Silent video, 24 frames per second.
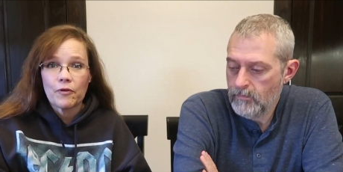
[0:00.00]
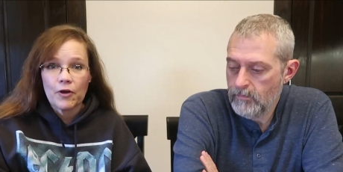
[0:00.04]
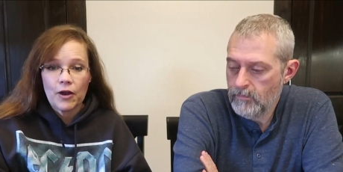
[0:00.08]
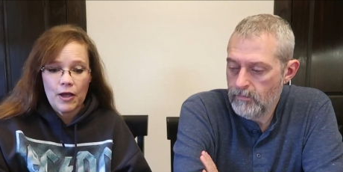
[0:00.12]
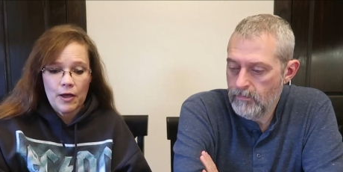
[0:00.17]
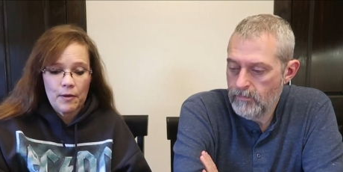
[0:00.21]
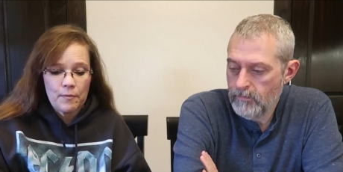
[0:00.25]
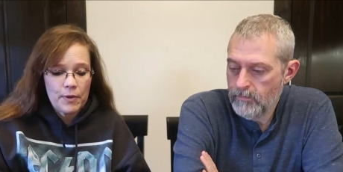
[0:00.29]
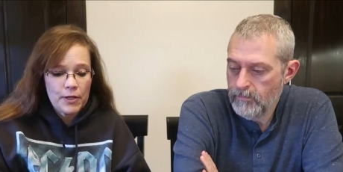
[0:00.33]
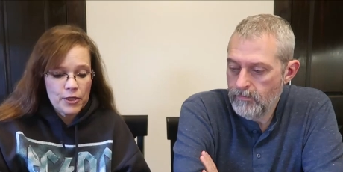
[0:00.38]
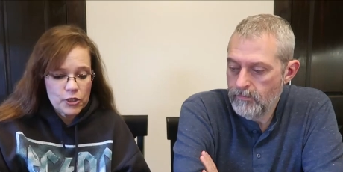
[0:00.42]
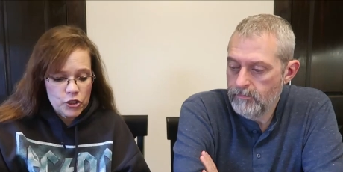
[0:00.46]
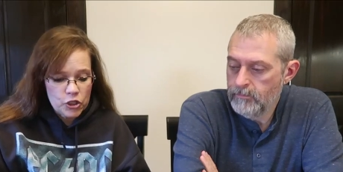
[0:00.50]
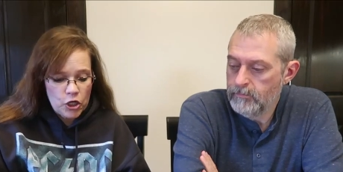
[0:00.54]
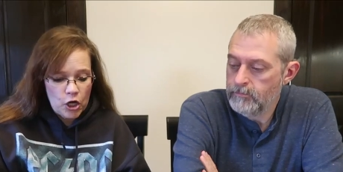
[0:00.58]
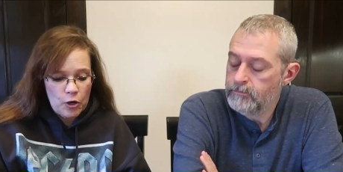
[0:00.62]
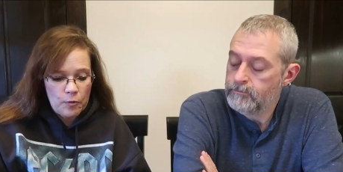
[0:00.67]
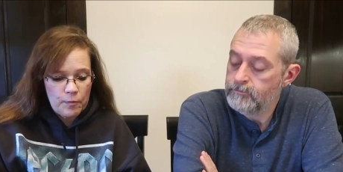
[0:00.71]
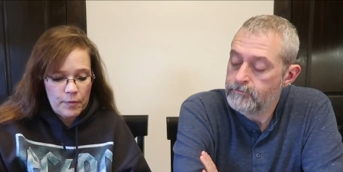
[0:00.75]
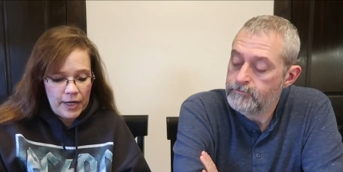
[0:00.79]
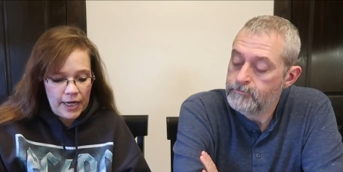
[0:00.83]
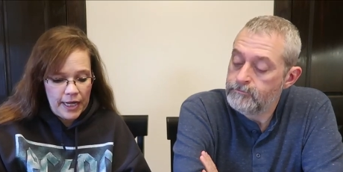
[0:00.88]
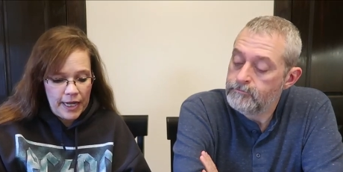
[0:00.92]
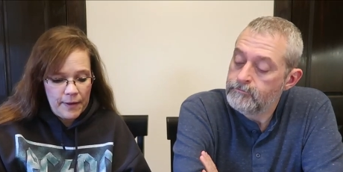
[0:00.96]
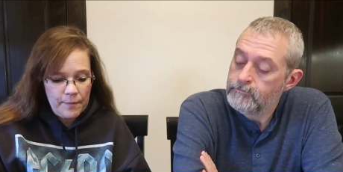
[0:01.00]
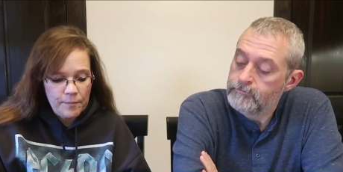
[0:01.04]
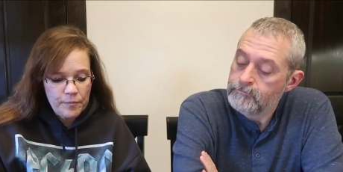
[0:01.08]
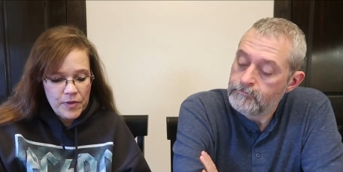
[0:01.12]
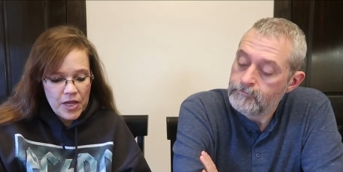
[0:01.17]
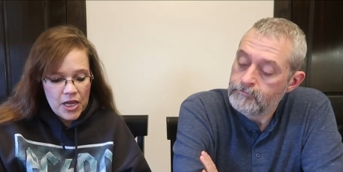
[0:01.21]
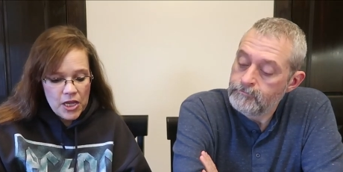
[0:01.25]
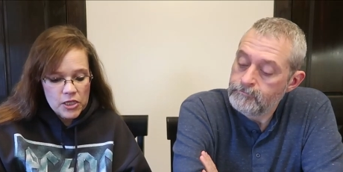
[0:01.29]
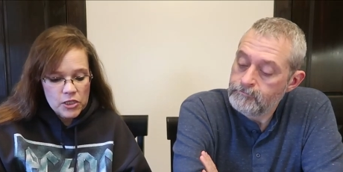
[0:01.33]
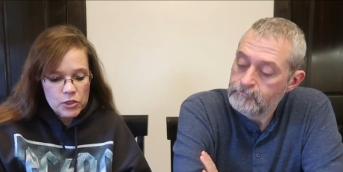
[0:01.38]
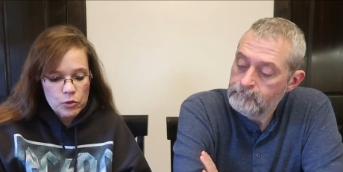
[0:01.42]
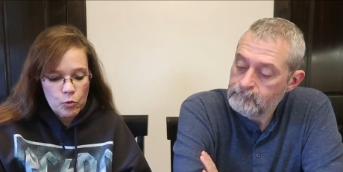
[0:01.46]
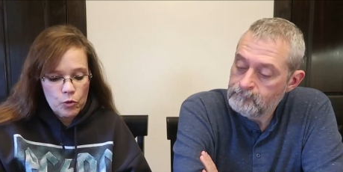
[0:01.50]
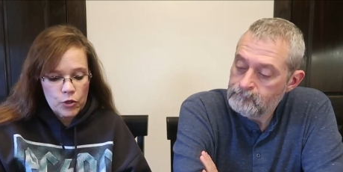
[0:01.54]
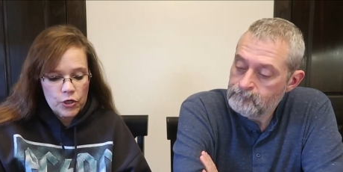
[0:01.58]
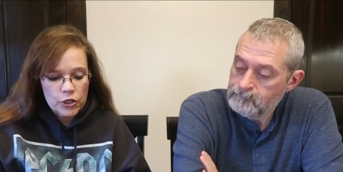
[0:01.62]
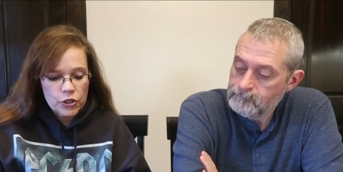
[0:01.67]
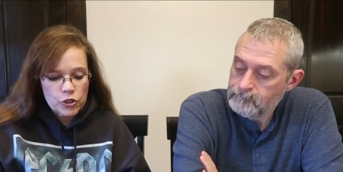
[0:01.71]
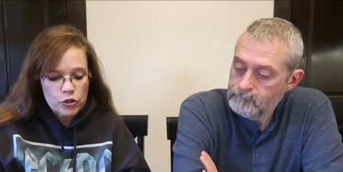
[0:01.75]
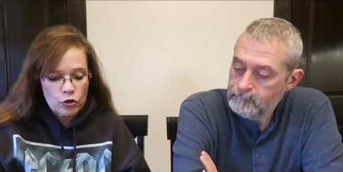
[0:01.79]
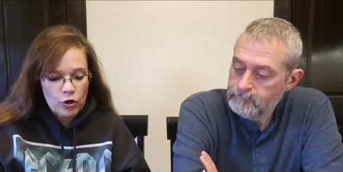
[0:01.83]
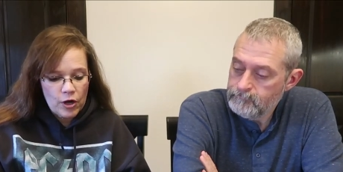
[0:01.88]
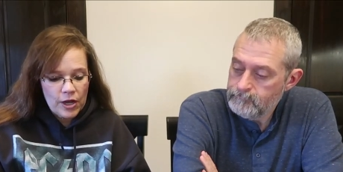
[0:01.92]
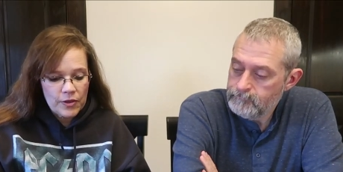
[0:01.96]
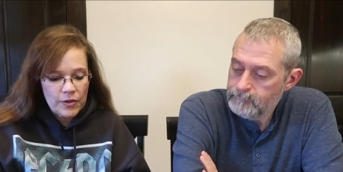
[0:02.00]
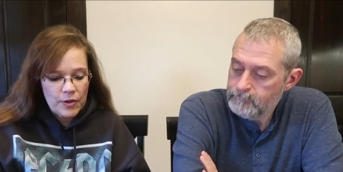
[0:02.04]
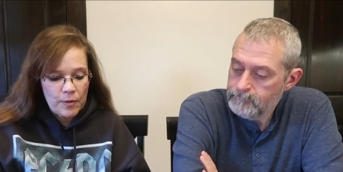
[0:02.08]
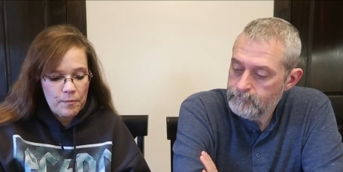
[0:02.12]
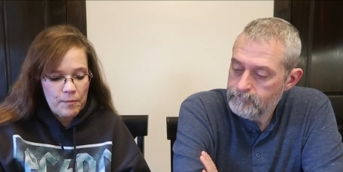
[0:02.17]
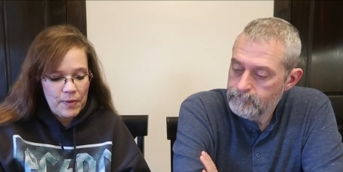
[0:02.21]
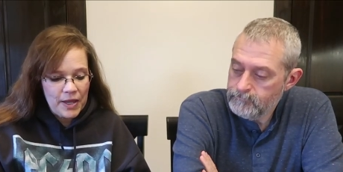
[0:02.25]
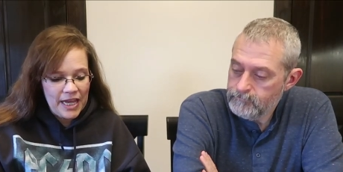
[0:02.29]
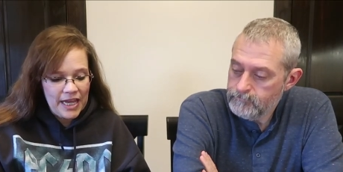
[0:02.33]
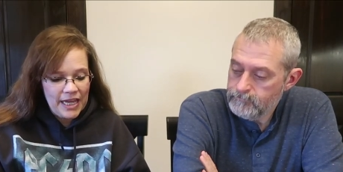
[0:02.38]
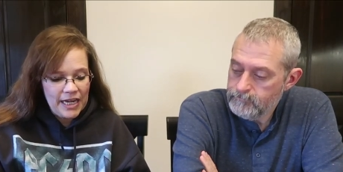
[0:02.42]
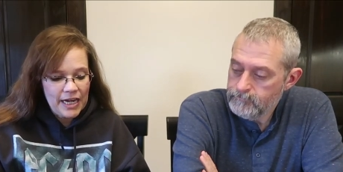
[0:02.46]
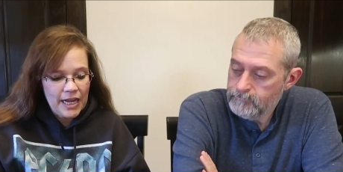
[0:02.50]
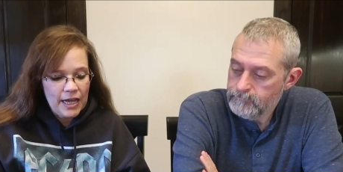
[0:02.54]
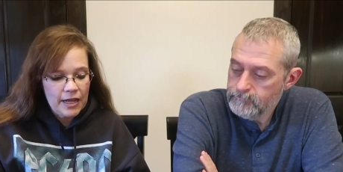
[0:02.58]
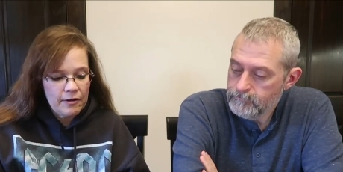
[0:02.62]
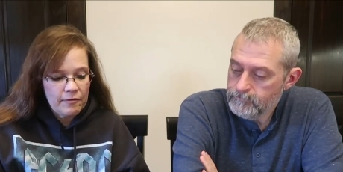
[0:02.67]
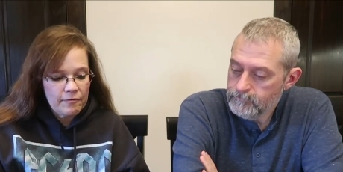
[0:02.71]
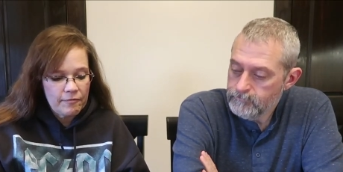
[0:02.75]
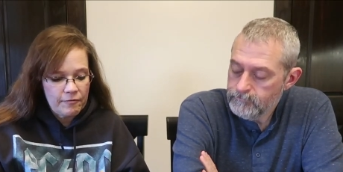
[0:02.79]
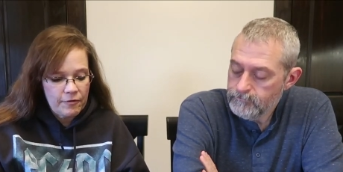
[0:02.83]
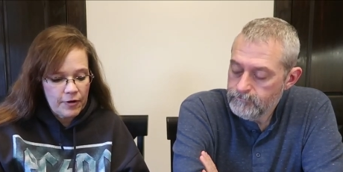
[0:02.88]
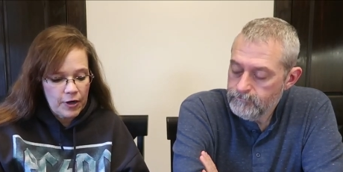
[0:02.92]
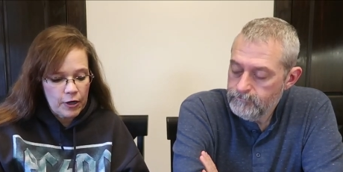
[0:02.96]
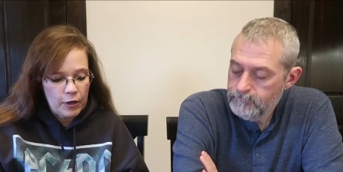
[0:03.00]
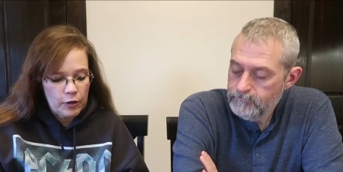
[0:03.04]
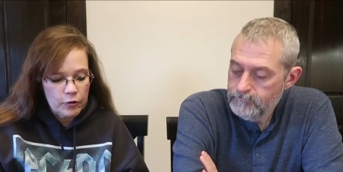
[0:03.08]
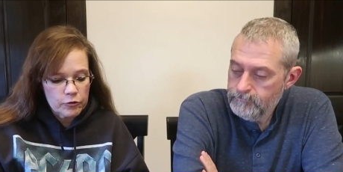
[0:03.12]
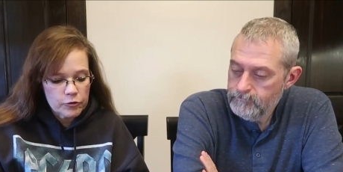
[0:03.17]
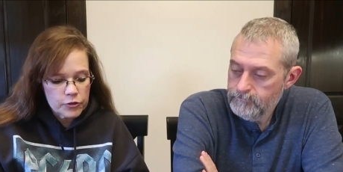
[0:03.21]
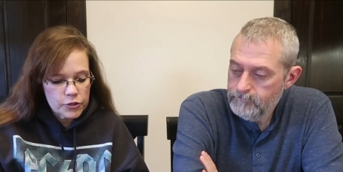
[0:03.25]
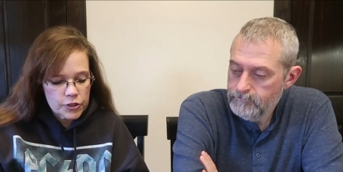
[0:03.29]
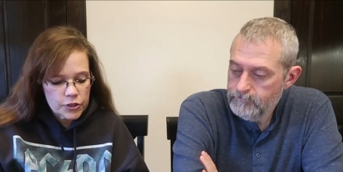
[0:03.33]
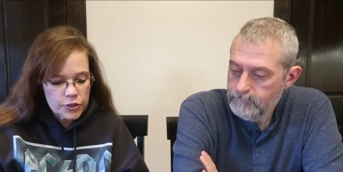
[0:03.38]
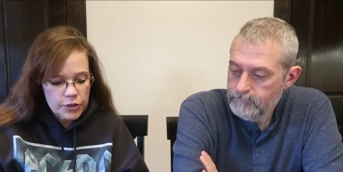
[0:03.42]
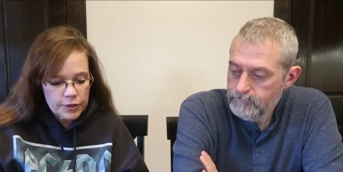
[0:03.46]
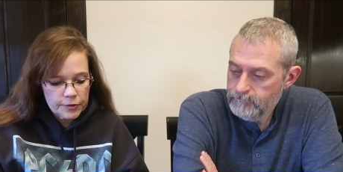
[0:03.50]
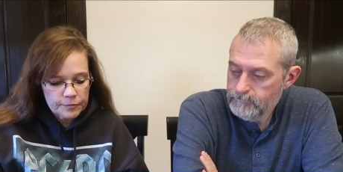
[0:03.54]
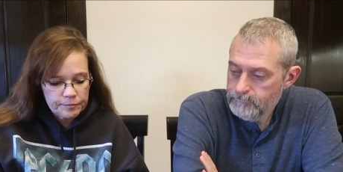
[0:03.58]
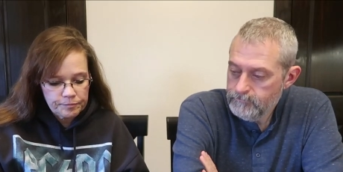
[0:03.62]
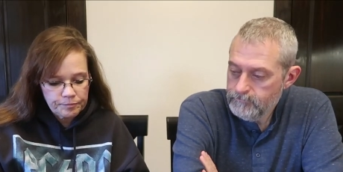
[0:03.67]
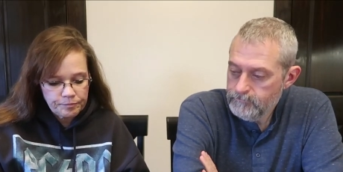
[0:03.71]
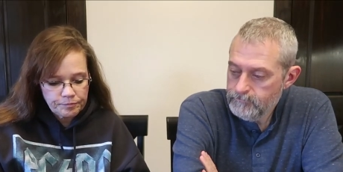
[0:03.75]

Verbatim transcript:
Speaker 1: from Germany, so we're going to try the peanut first.